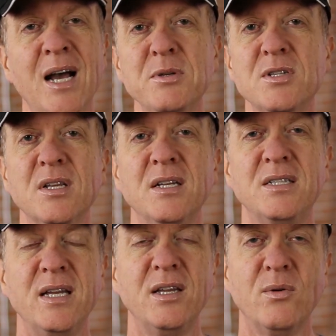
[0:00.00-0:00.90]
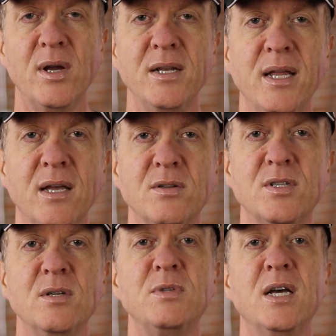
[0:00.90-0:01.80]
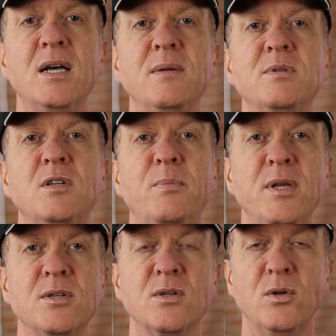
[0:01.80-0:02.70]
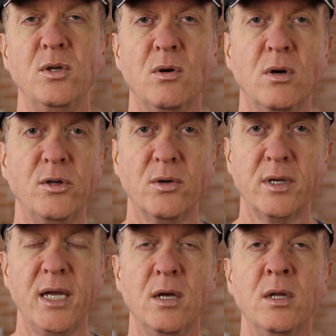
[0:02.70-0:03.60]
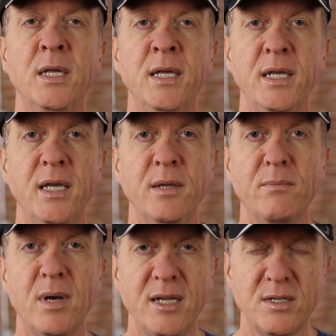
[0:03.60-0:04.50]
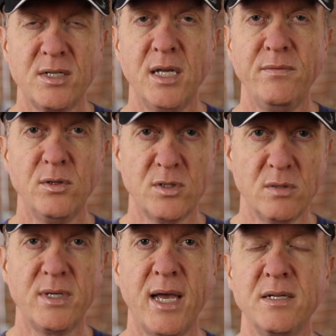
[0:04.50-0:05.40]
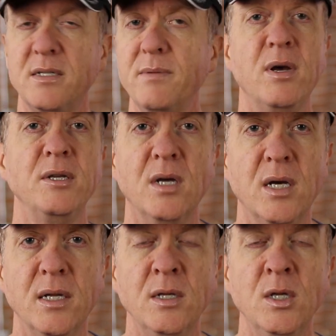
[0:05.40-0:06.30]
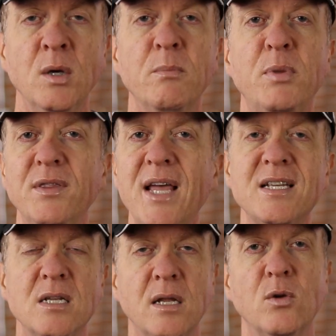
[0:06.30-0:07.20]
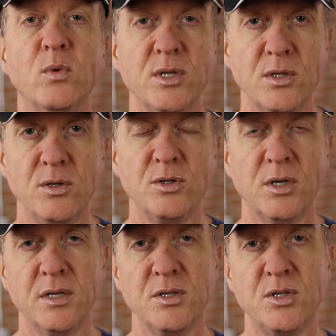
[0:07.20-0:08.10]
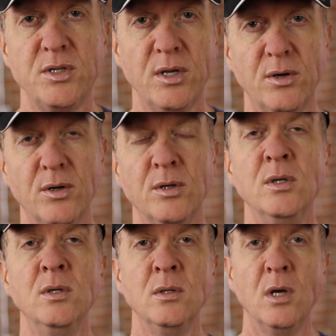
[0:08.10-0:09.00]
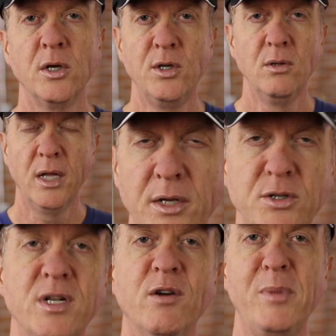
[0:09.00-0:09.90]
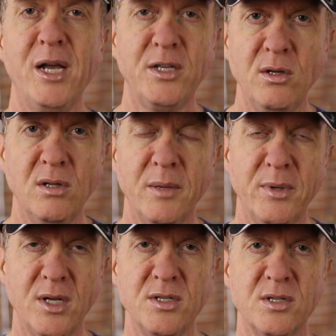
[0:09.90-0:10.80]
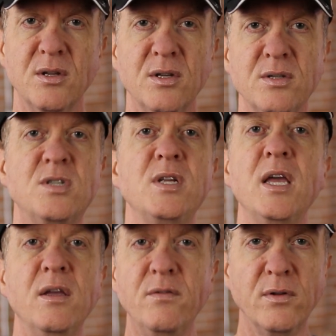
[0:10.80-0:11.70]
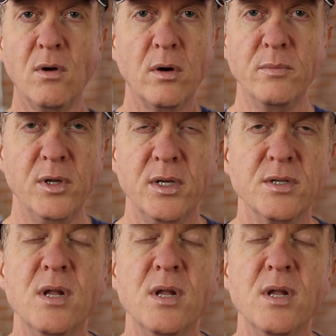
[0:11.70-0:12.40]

I'm just going to tell you right now, sometimes it depends on who you are in your account. It might save you some taxes, it might not. But that's not the reason you should consider a QLAC. You should never buy a QLAC because it's going to save in RMDs.